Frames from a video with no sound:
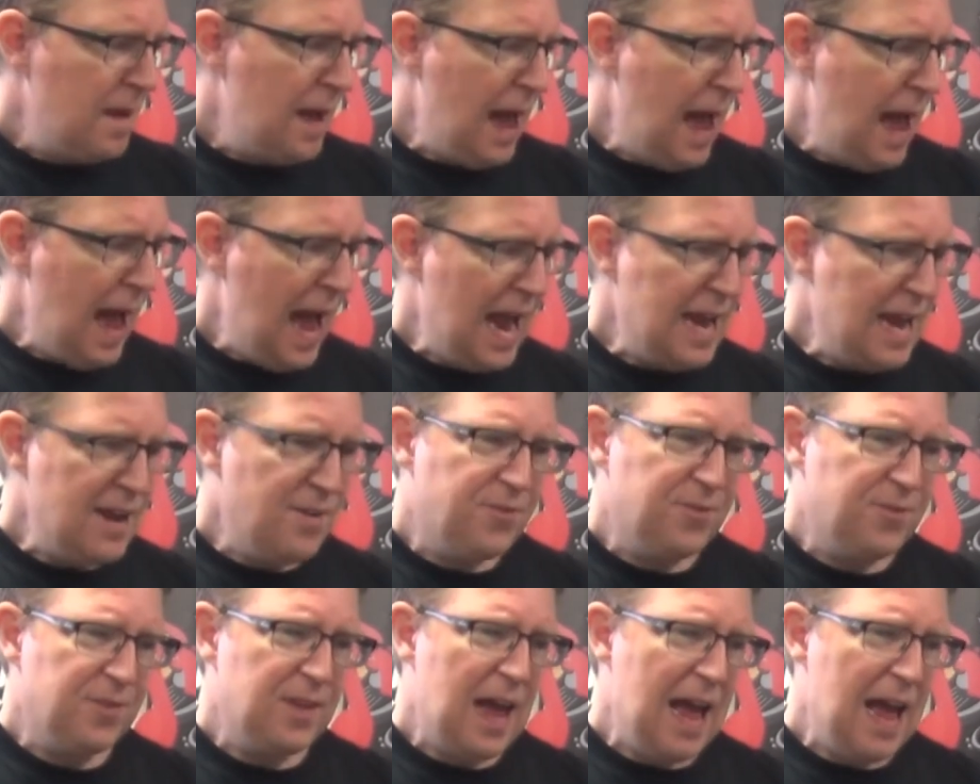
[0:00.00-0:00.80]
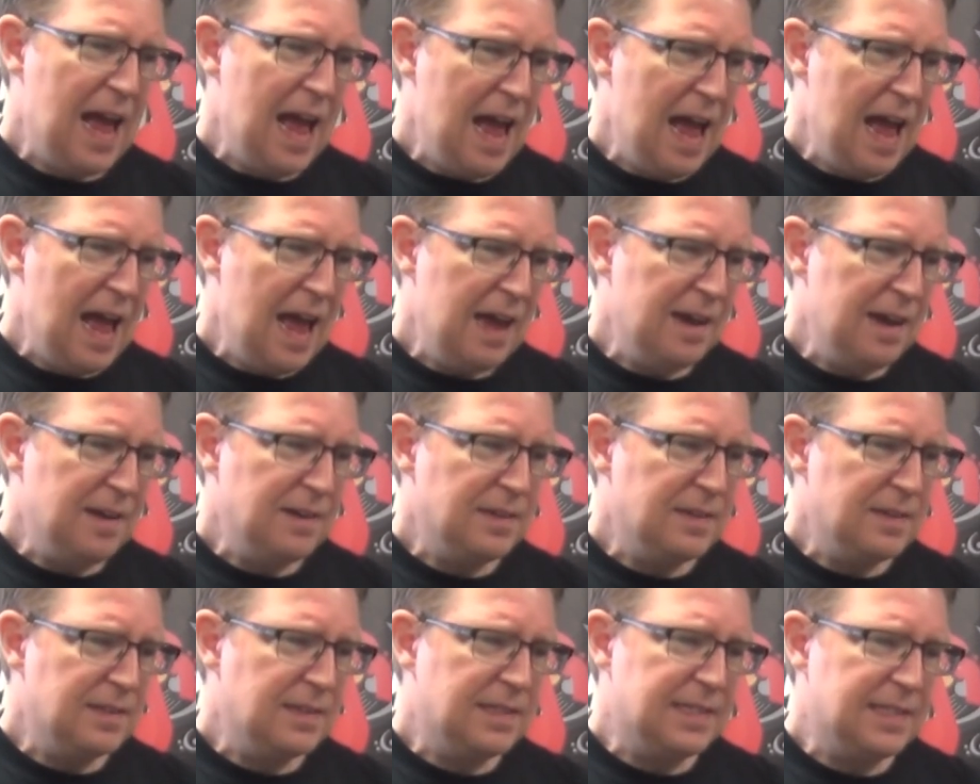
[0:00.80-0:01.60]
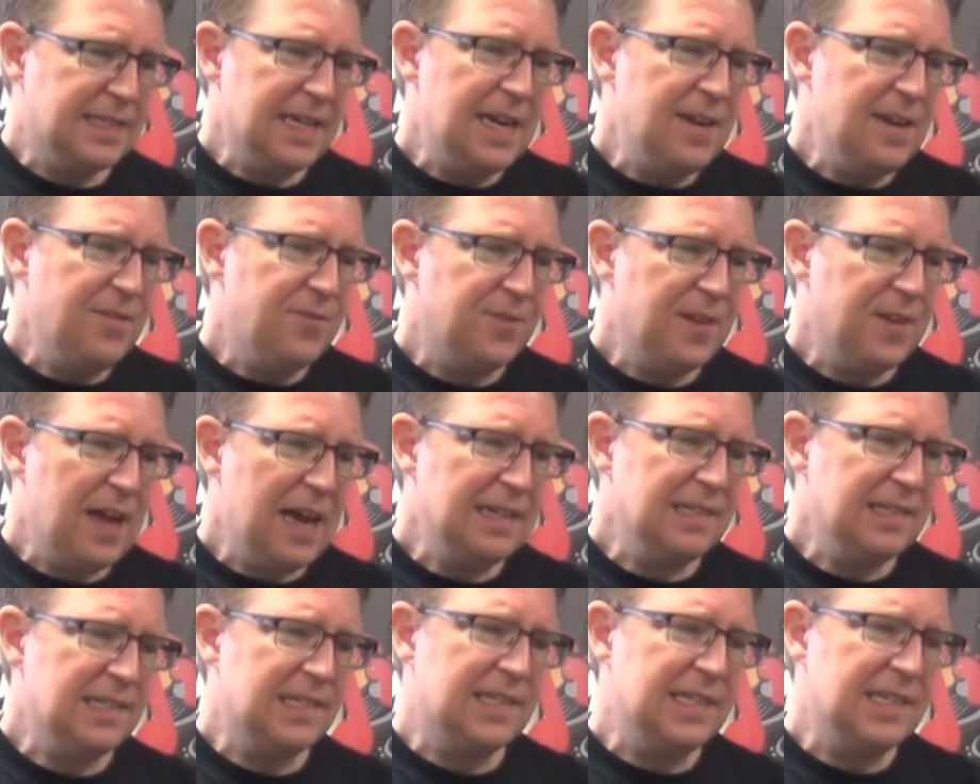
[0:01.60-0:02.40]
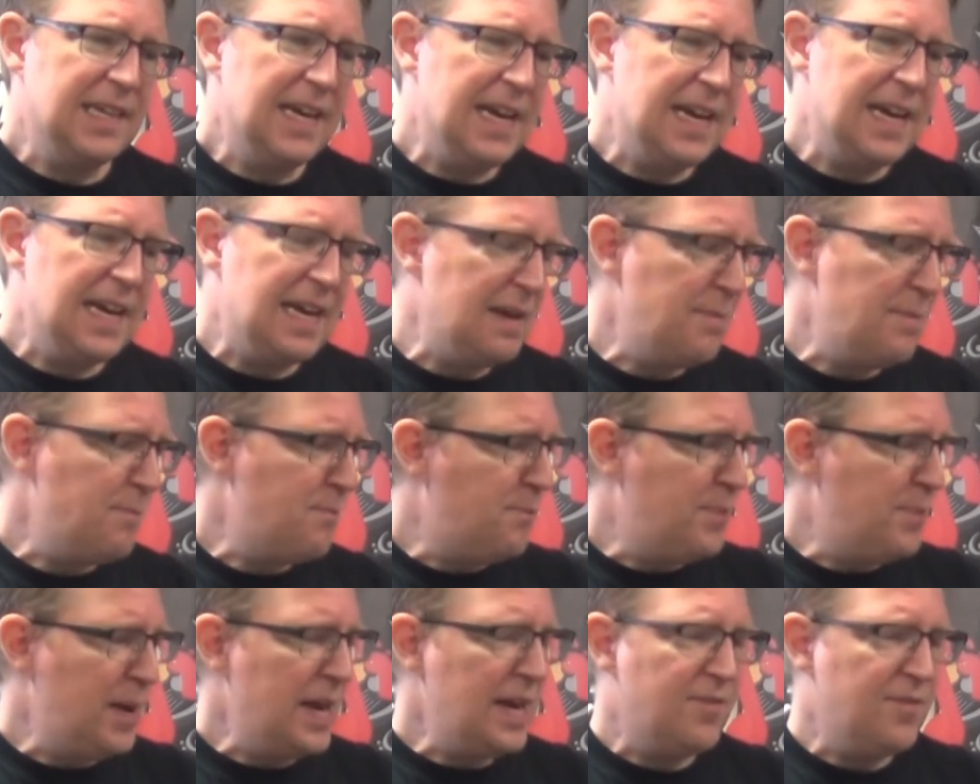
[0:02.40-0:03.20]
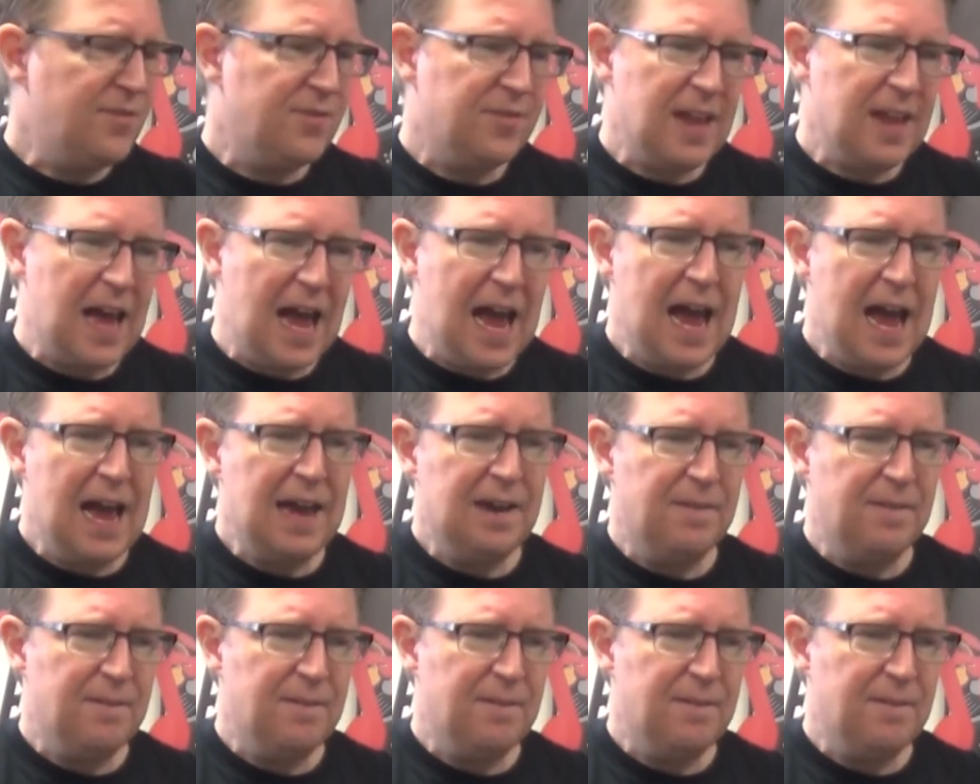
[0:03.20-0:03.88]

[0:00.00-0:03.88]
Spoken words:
A flat, D flat, C, B flat,